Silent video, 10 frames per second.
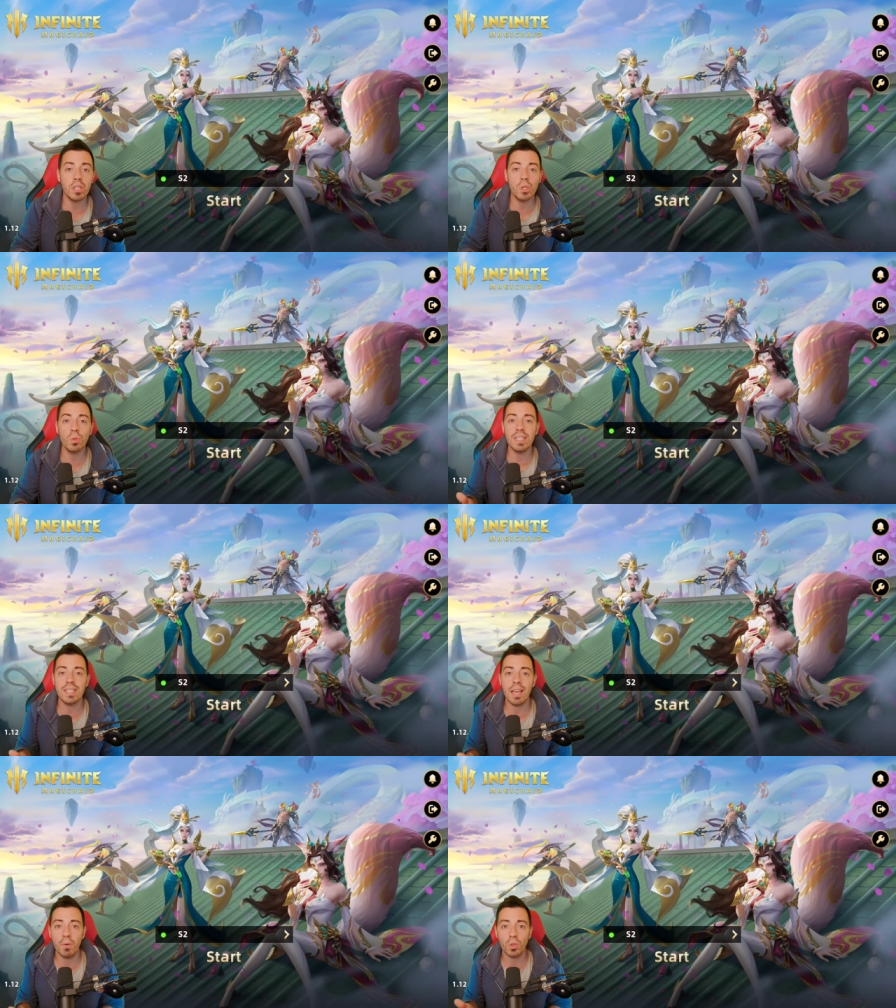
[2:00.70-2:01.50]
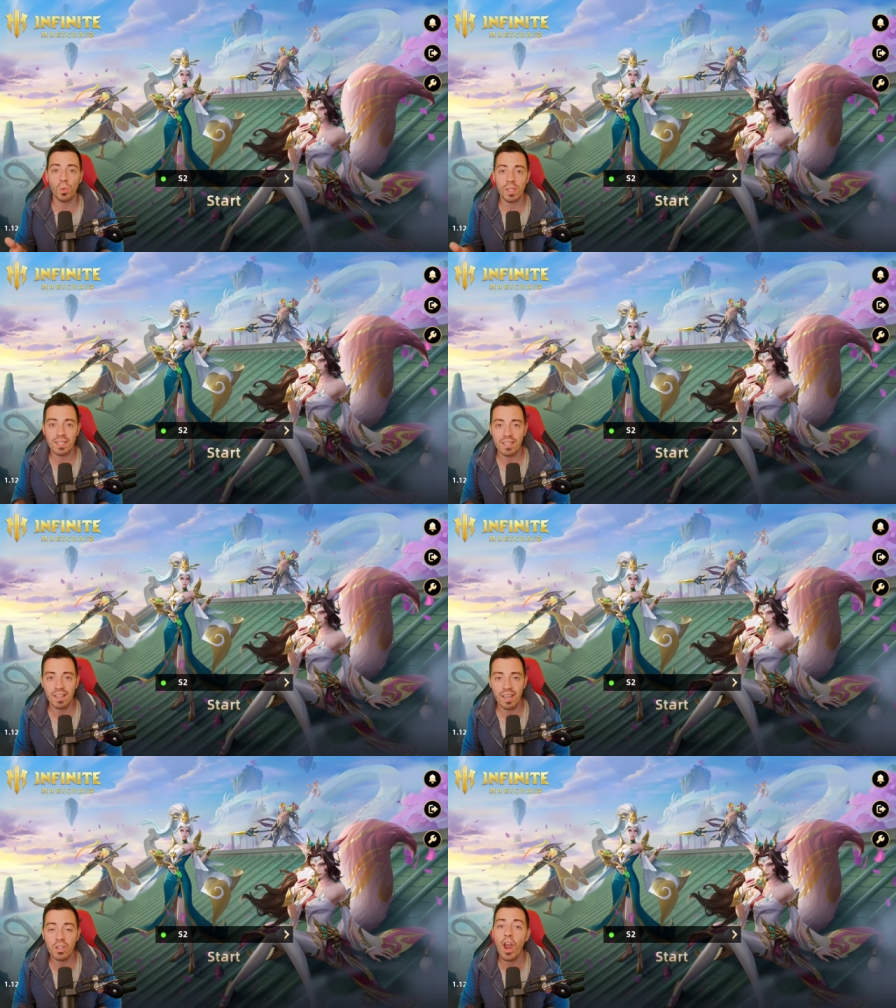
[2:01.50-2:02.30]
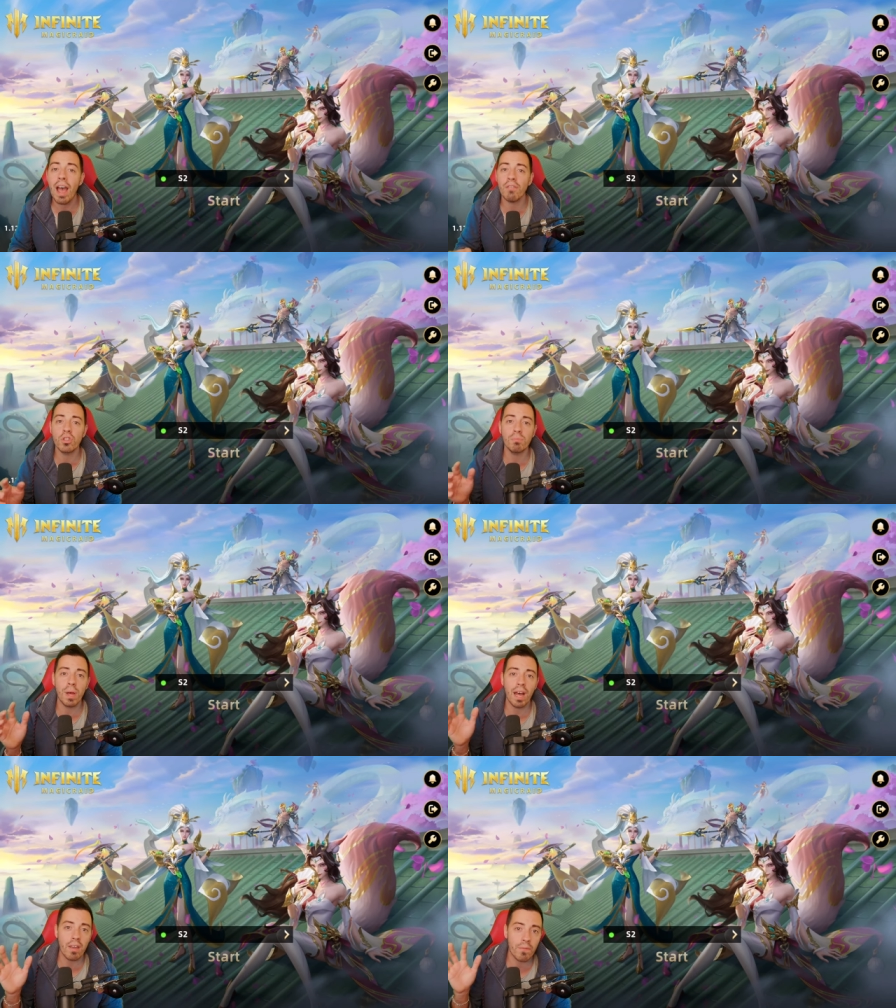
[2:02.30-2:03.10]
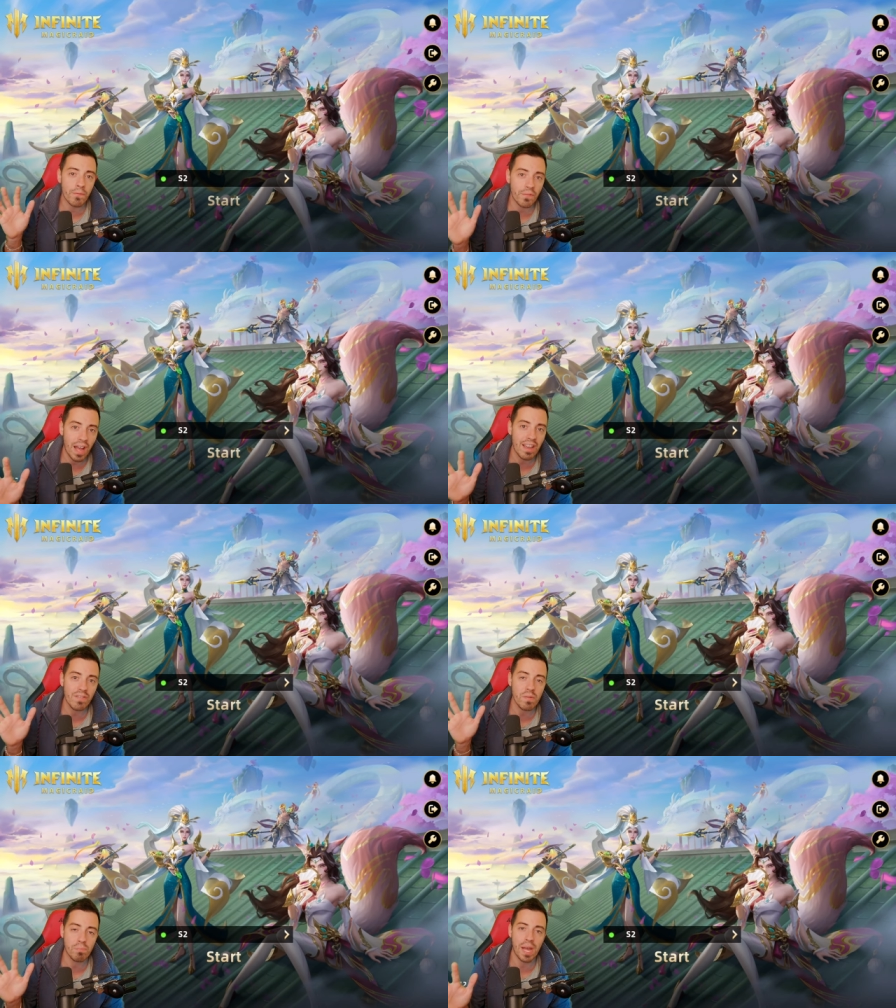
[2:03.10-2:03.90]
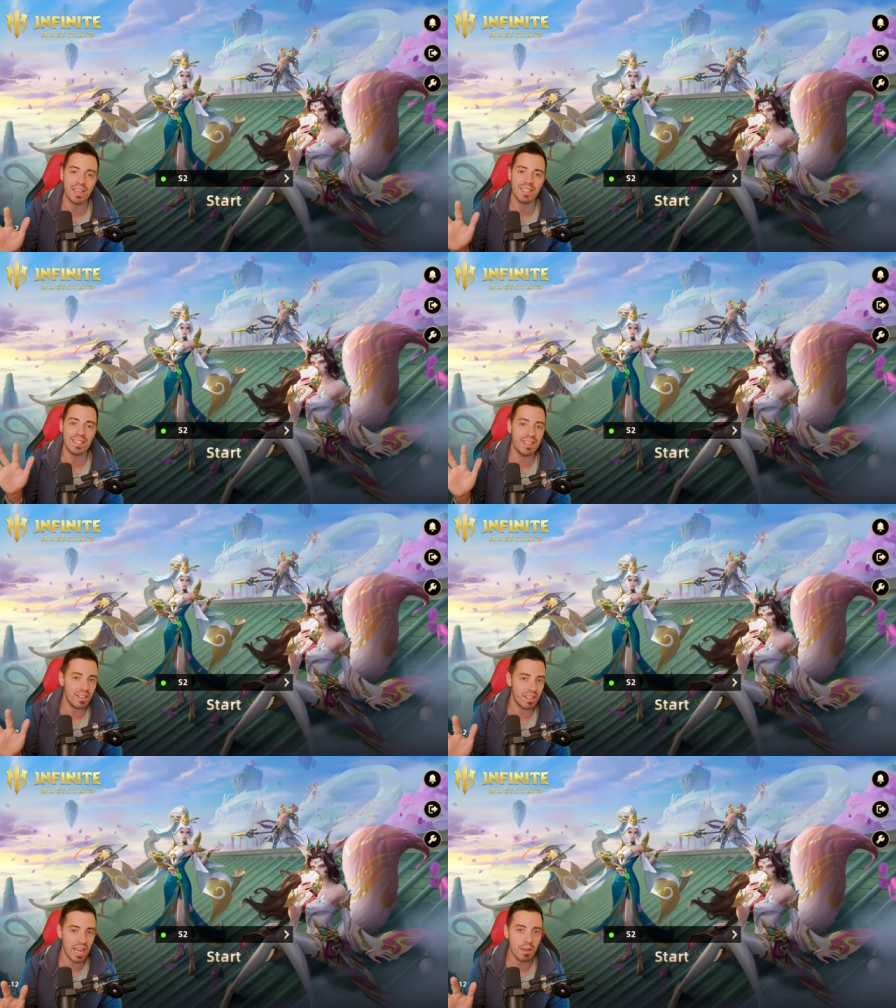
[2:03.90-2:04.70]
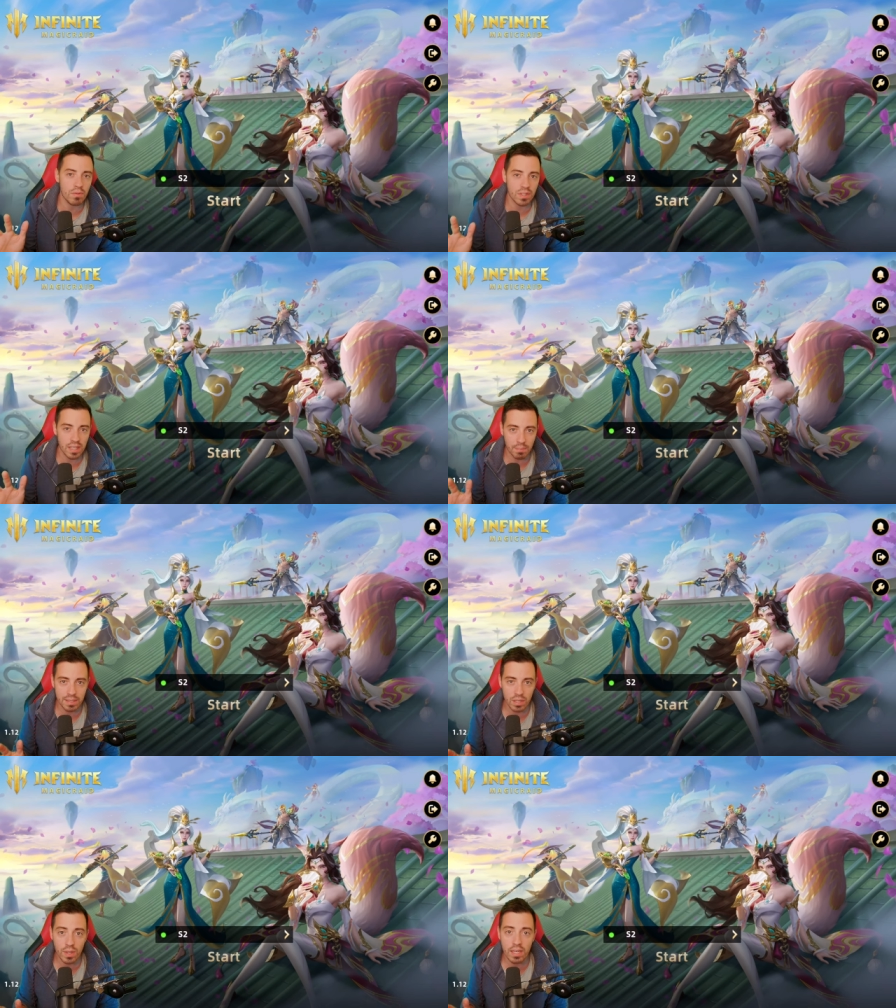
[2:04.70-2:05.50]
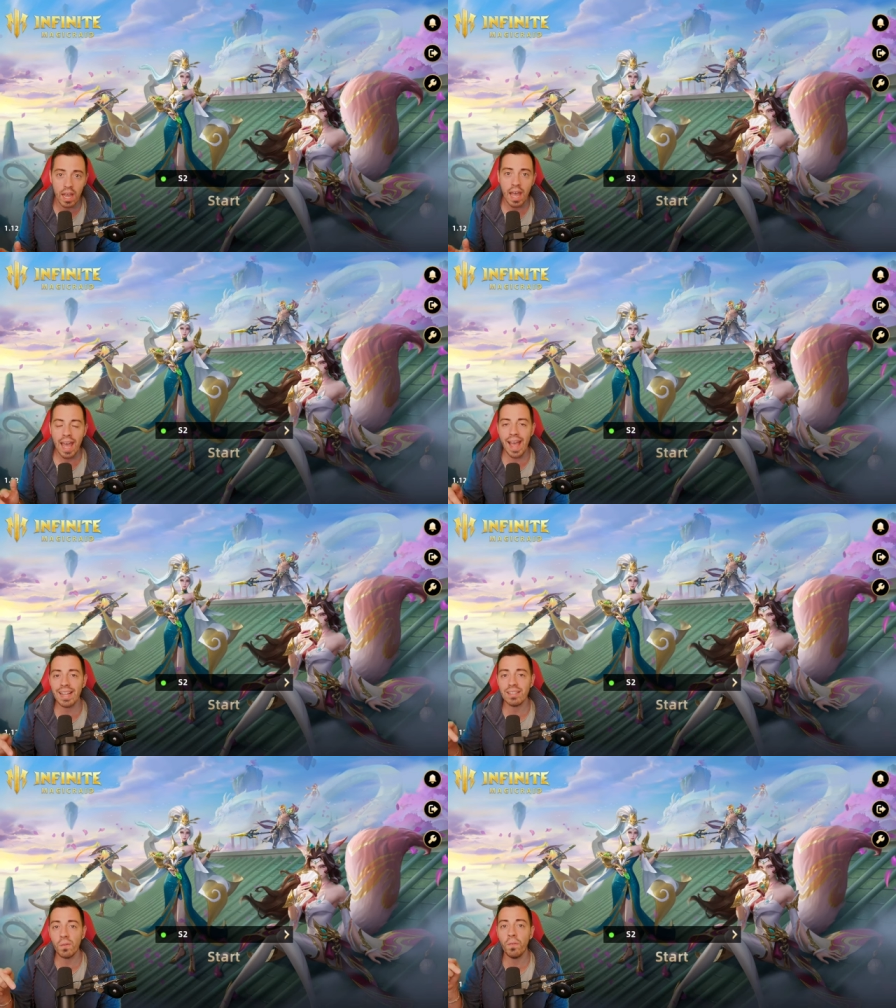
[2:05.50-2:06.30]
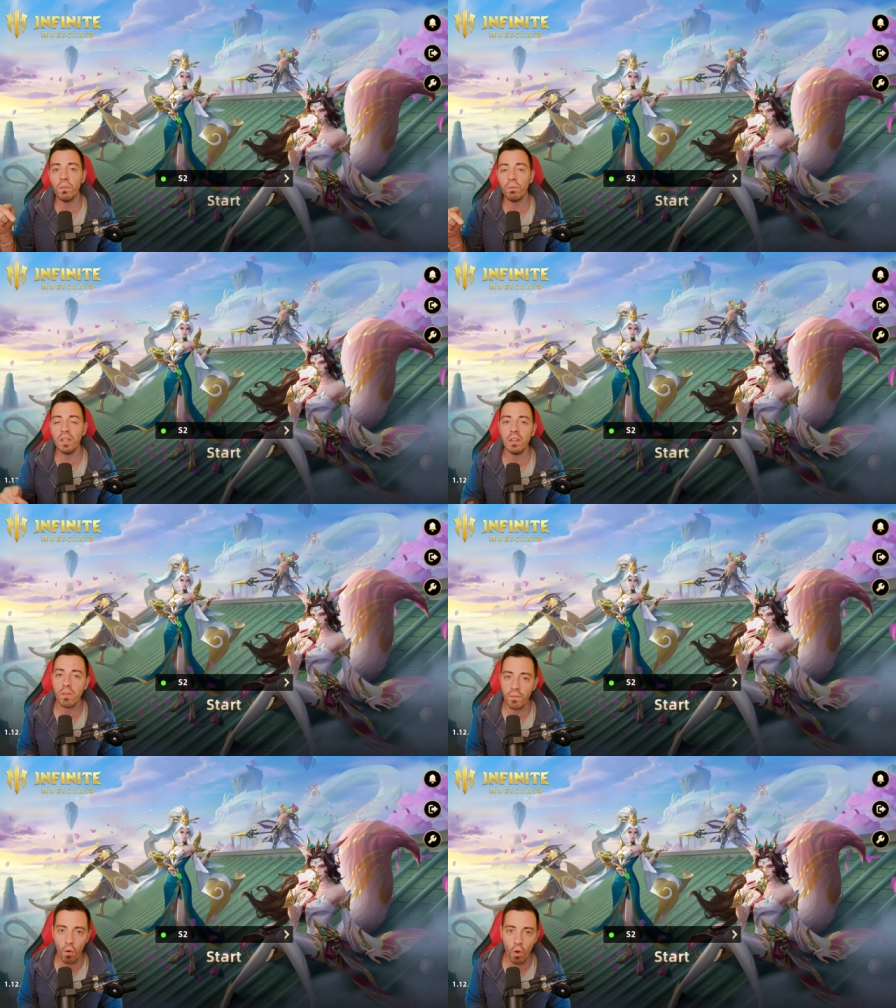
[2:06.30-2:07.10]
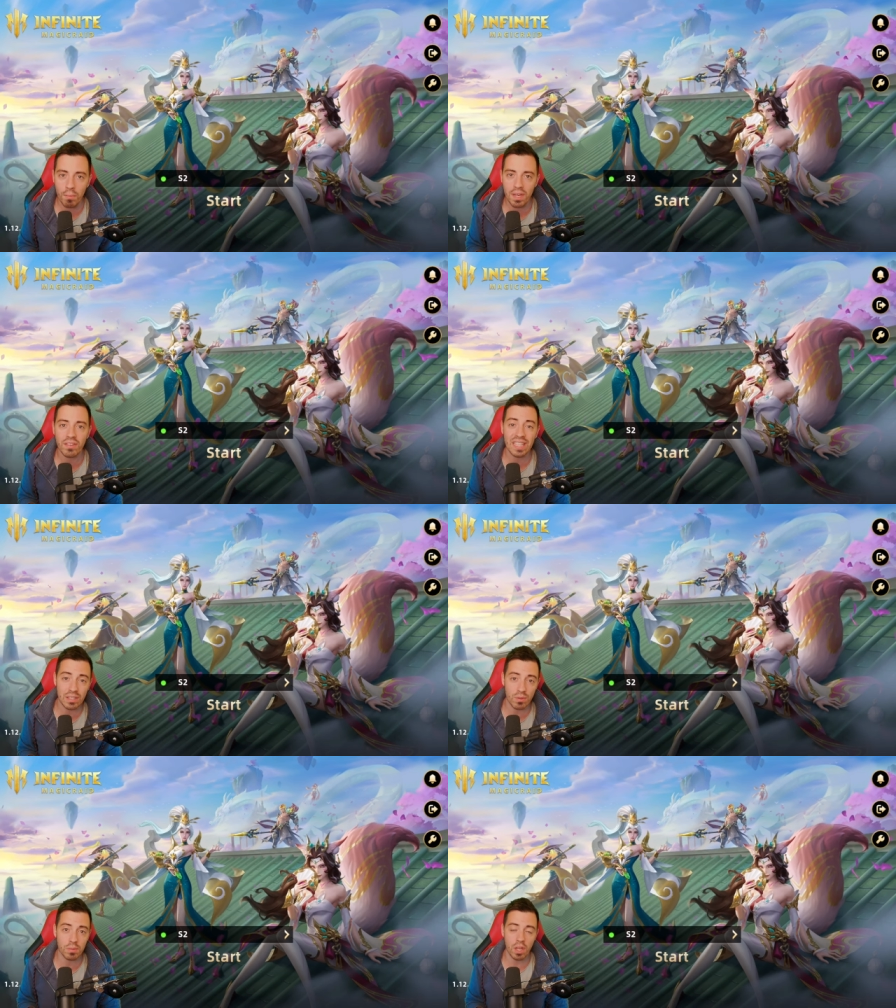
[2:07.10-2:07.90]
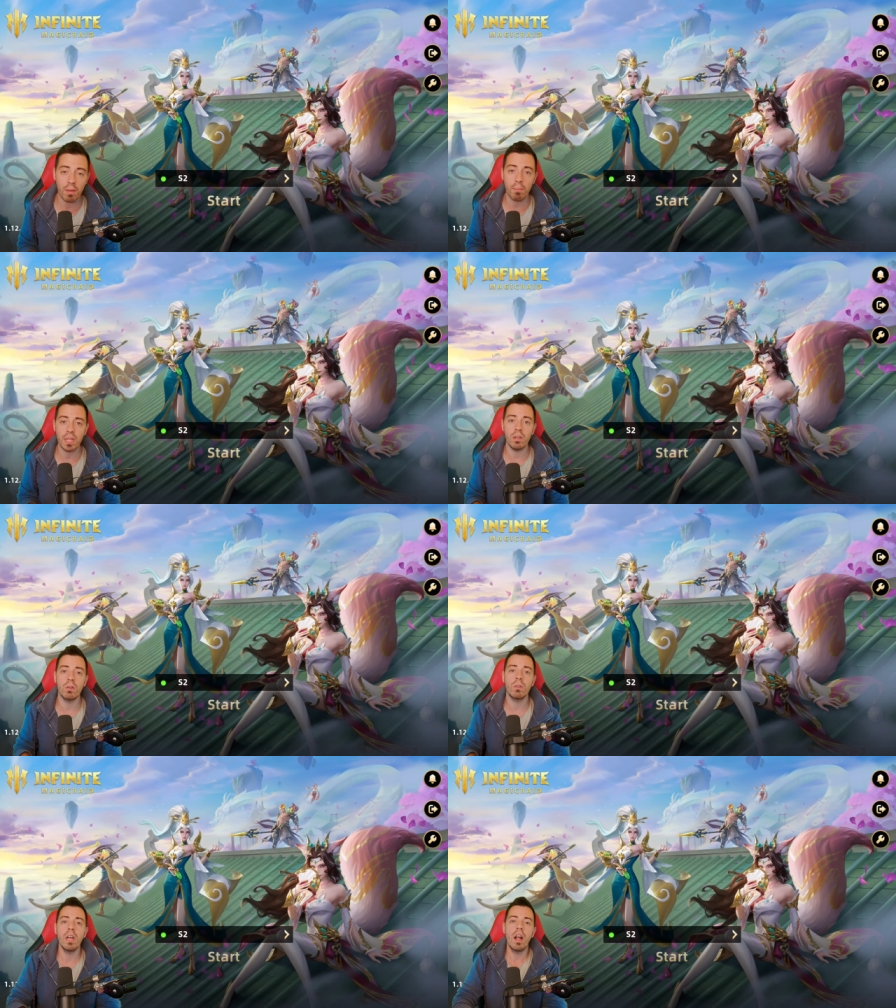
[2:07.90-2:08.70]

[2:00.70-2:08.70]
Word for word: to December 22nd you have to buy 5 packs in the game using Aptoide and to fulfill the form in the description below.